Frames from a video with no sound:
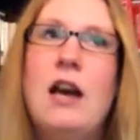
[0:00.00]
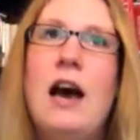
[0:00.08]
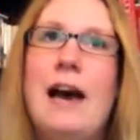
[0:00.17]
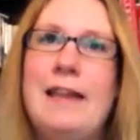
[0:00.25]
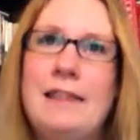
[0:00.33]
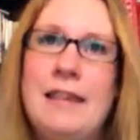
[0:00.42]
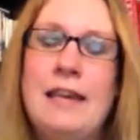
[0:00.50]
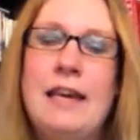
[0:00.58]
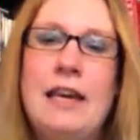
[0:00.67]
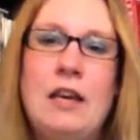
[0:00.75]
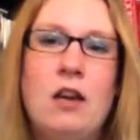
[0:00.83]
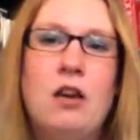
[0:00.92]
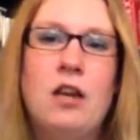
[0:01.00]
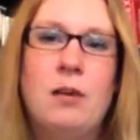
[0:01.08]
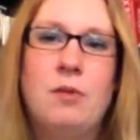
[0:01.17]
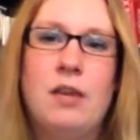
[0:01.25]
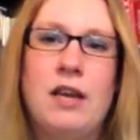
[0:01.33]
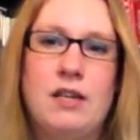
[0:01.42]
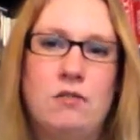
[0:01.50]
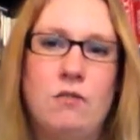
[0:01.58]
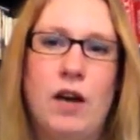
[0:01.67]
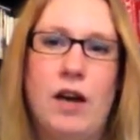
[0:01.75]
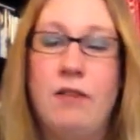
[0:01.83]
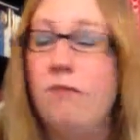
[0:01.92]
I think I can knock out the next
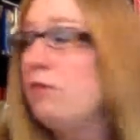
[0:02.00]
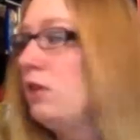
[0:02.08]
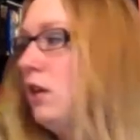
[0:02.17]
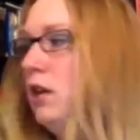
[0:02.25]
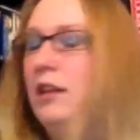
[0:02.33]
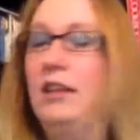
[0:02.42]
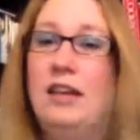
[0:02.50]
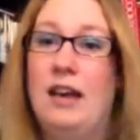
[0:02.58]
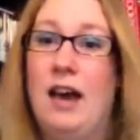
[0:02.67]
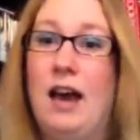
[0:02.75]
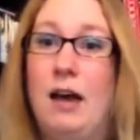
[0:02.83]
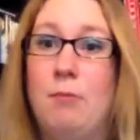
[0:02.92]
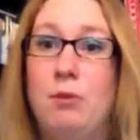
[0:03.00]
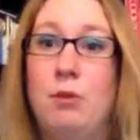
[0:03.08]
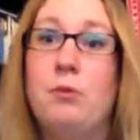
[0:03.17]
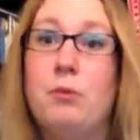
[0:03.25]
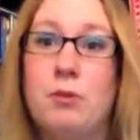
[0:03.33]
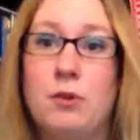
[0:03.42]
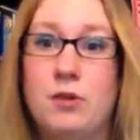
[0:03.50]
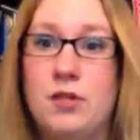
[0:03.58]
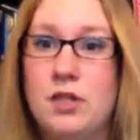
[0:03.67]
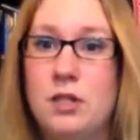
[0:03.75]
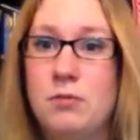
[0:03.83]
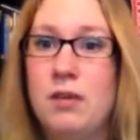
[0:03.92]
5. Like, I blew through those
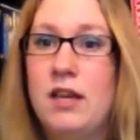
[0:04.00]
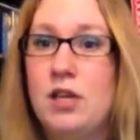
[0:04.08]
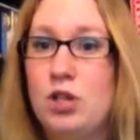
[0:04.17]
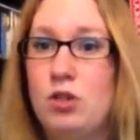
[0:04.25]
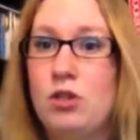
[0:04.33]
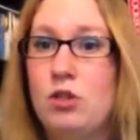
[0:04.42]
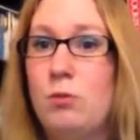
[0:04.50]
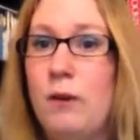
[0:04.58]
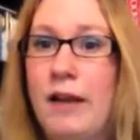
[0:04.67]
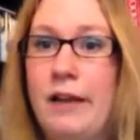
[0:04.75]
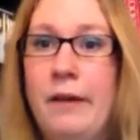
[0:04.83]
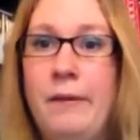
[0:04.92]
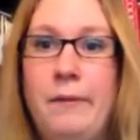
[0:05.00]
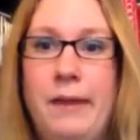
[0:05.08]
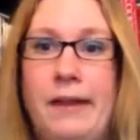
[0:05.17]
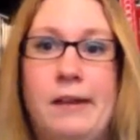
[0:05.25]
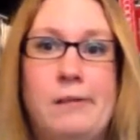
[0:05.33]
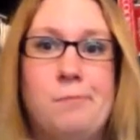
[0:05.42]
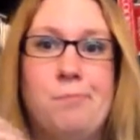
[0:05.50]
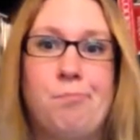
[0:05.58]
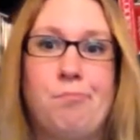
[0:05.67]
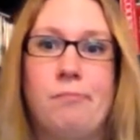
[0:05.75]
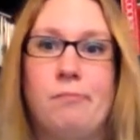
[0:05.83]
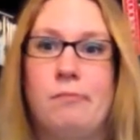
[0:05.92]
2 that I showed you a little while ago,
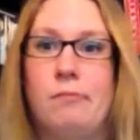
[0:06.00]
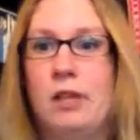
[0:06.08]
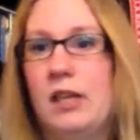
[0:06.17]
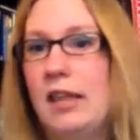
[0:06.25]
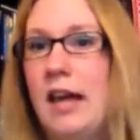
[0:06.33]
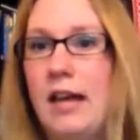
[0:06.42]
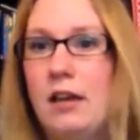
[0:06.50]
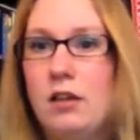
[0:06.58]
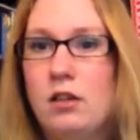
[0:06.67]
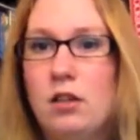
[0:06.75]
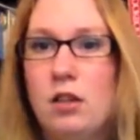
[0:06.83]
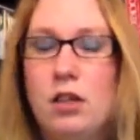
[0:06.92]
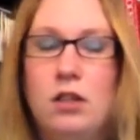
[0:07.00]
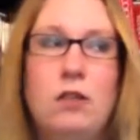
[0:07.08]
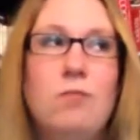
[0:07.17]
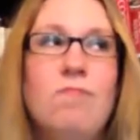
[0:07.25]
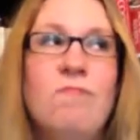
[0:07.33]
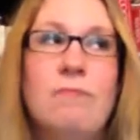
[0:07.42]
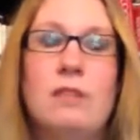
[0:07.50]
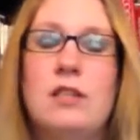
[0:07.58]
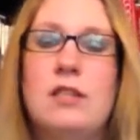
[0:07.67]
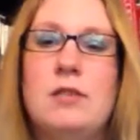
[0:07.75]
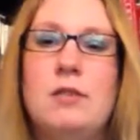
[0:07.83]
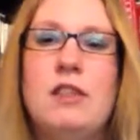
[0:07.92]
like that.
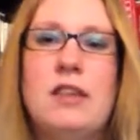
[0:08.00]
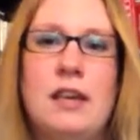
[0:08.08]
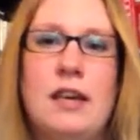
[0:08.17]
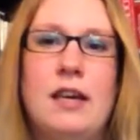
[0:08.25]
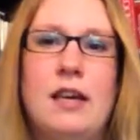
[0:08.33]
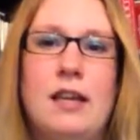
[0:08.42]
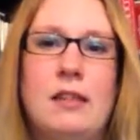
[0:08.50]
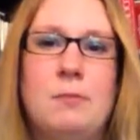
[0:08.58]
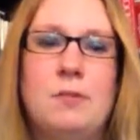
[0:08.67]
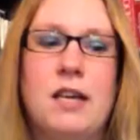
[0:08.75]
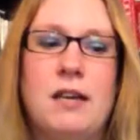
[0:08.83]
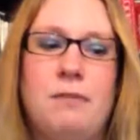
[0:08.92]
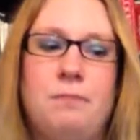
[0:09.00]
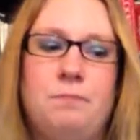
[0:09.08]
So I think I can get them done.